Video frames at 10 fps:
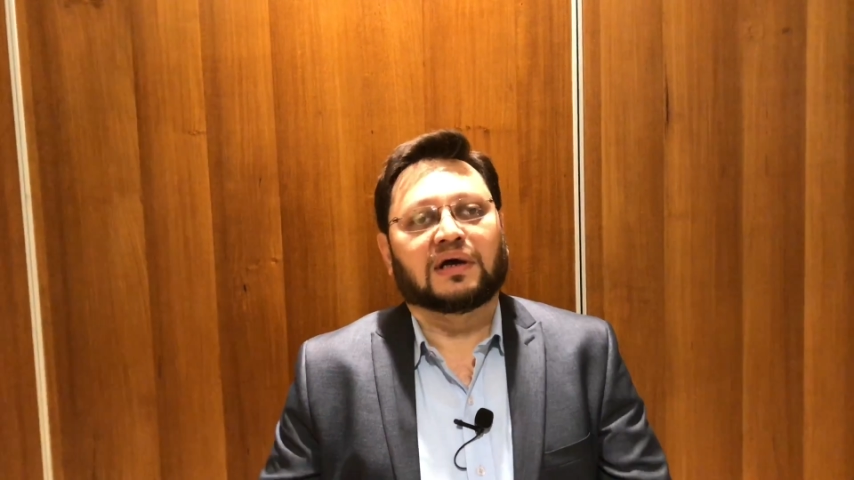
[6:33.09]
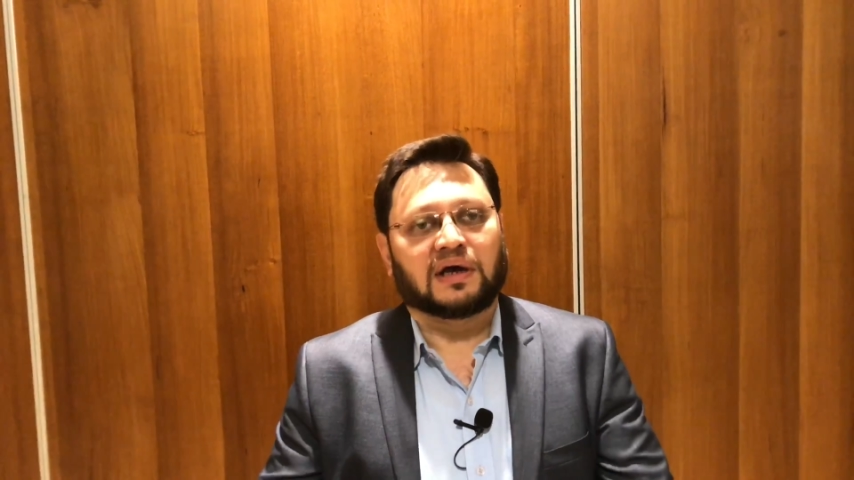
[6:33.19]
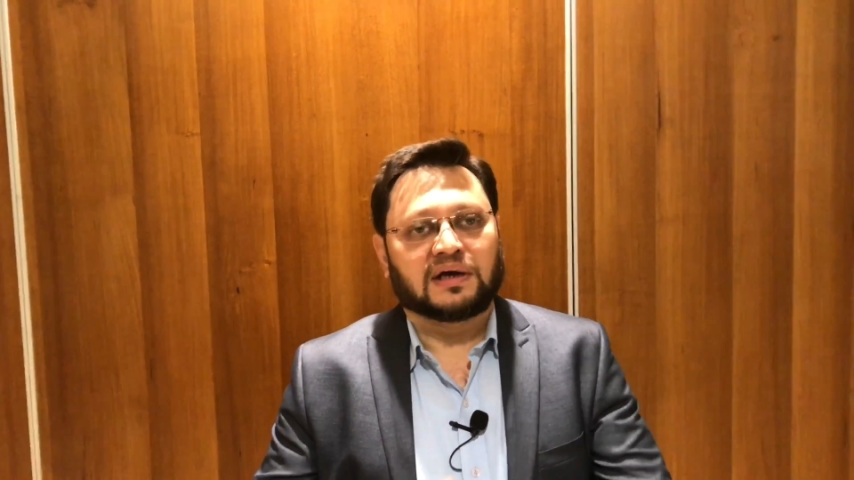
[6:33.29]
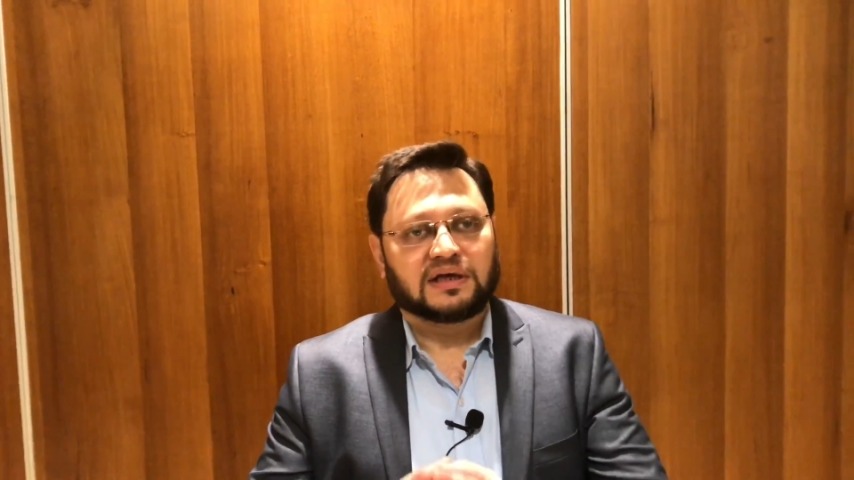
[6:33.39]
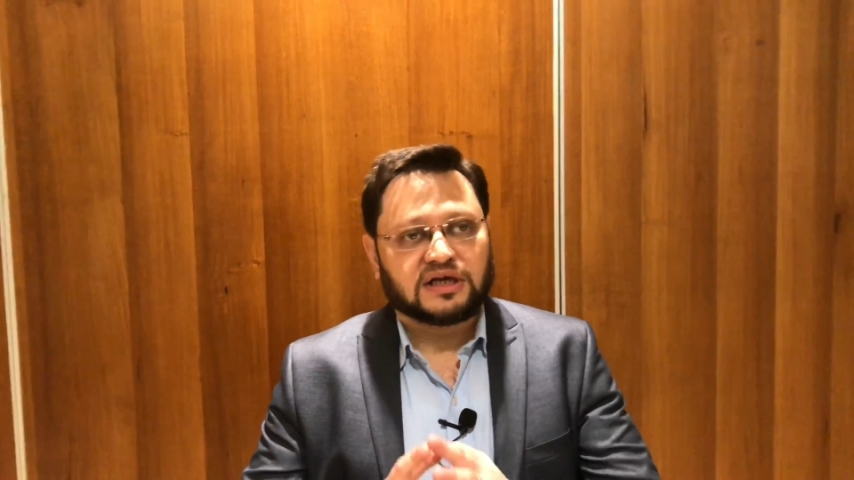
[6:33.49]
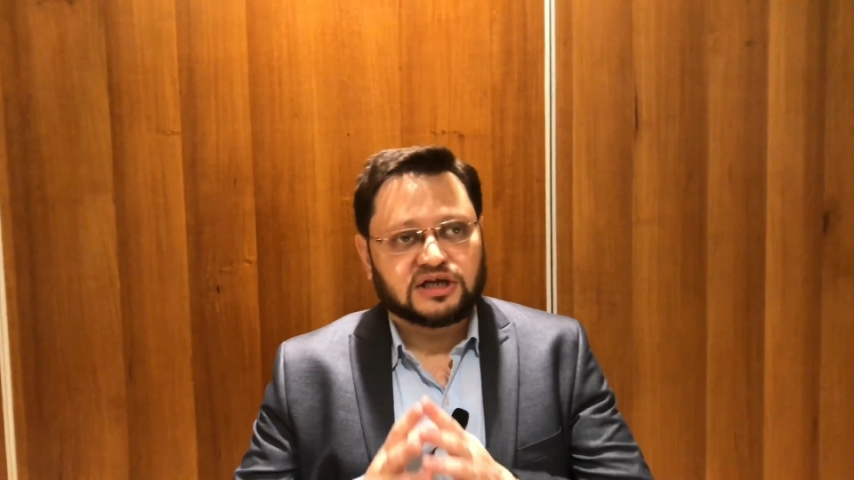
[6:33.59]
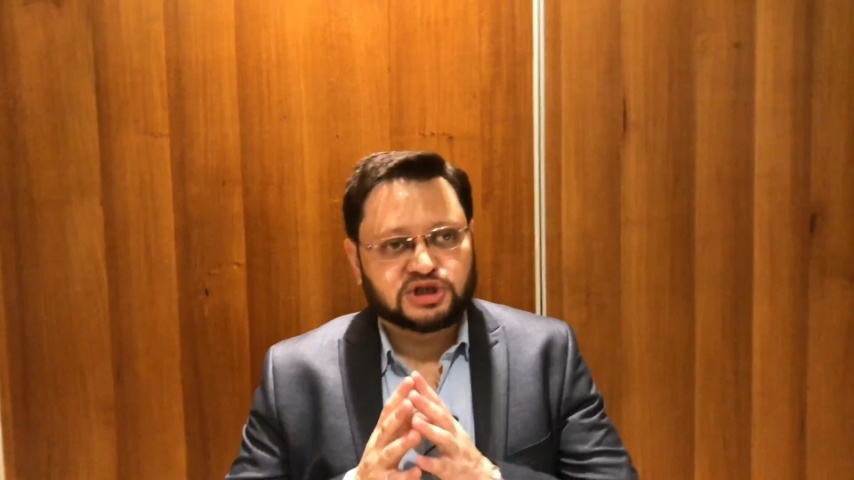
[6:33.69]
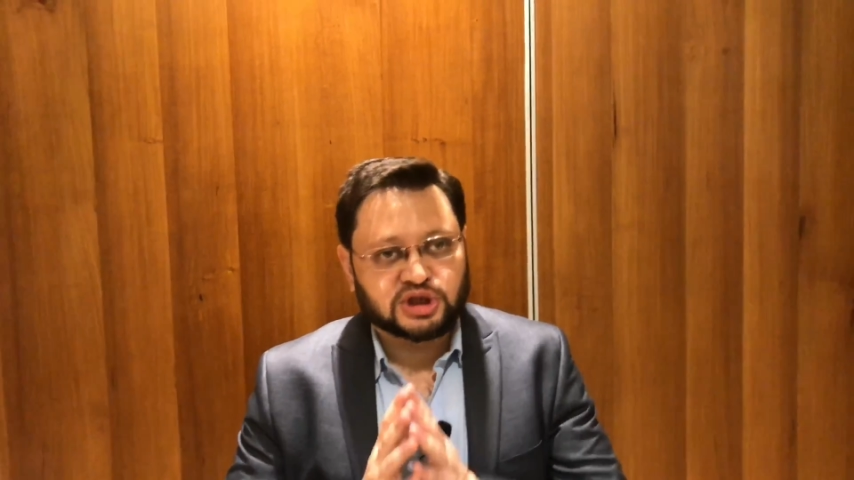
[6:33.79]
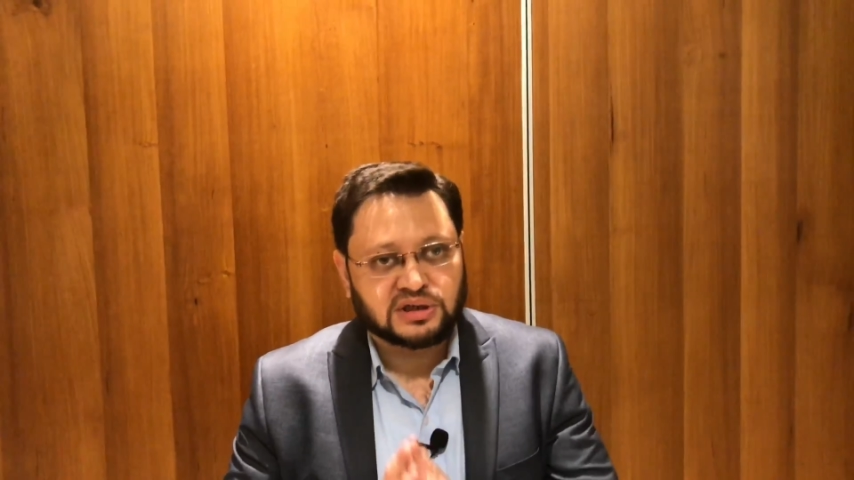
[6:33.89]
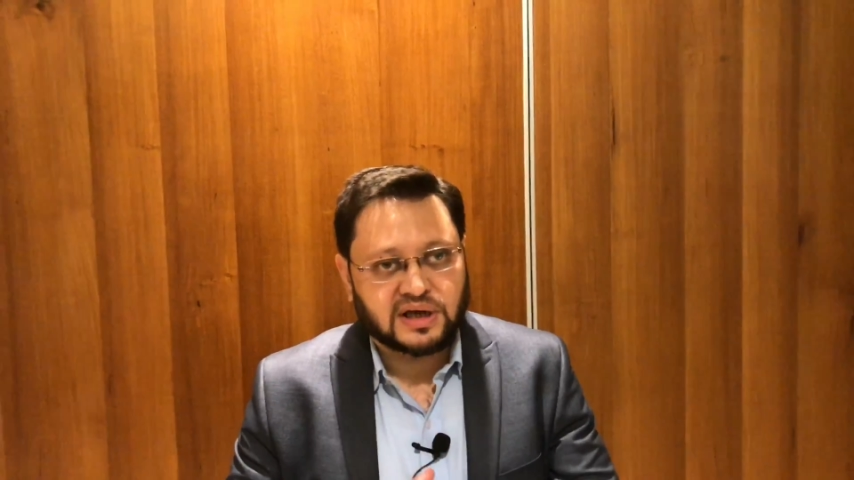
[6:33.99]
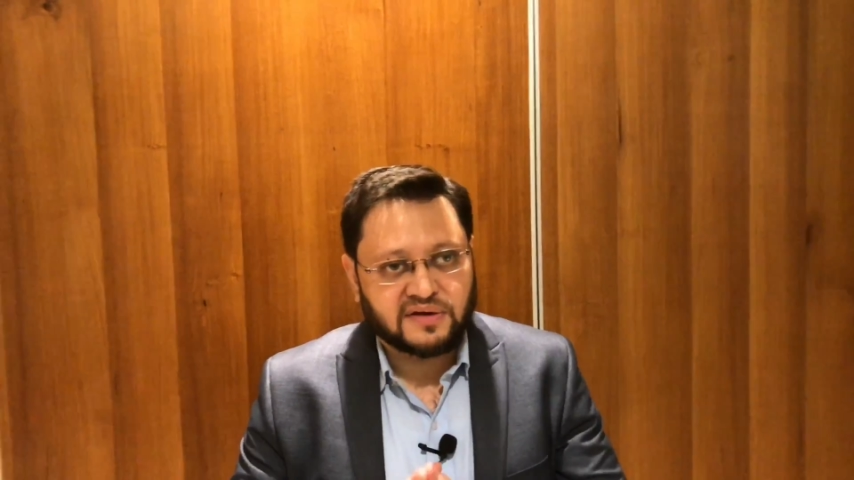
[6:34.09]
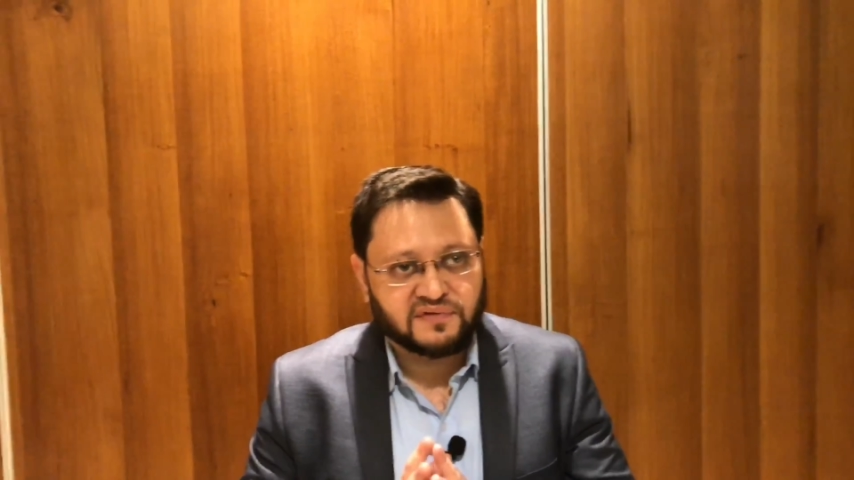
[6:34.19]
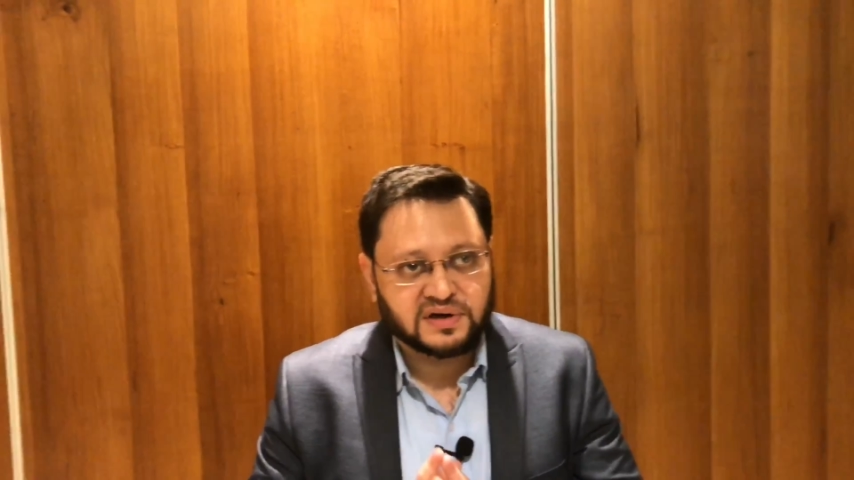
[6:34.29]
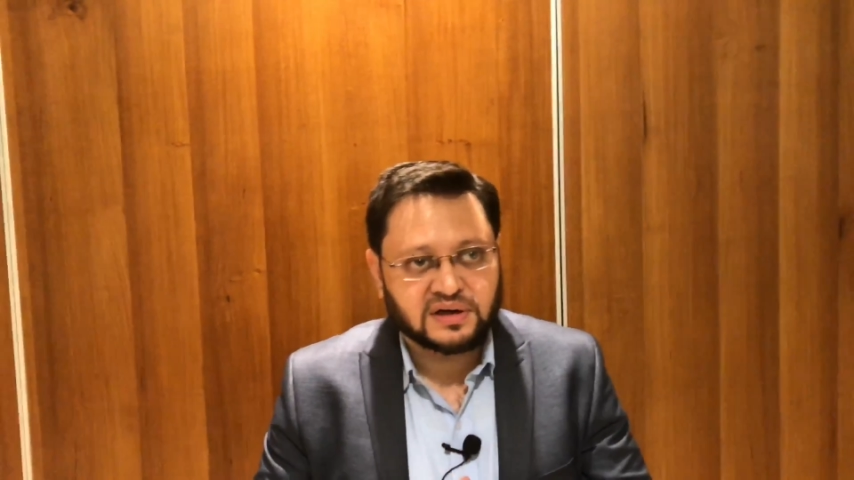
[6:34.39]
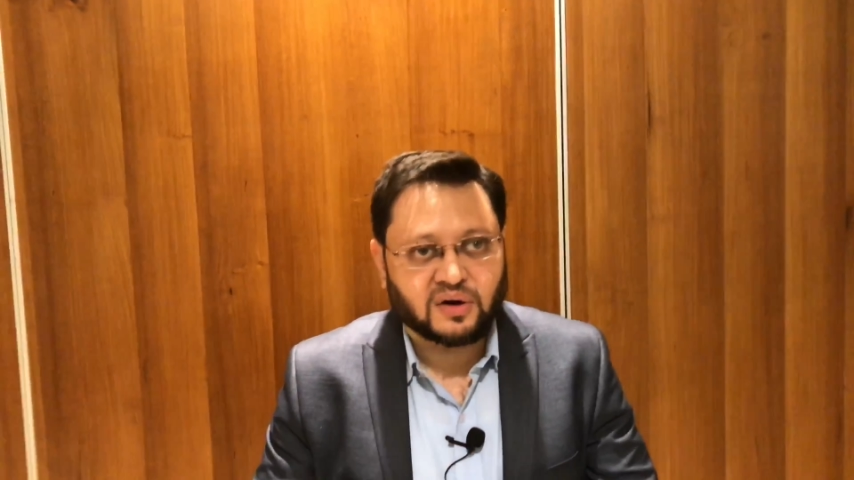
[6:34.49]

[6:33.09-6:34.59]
and each and every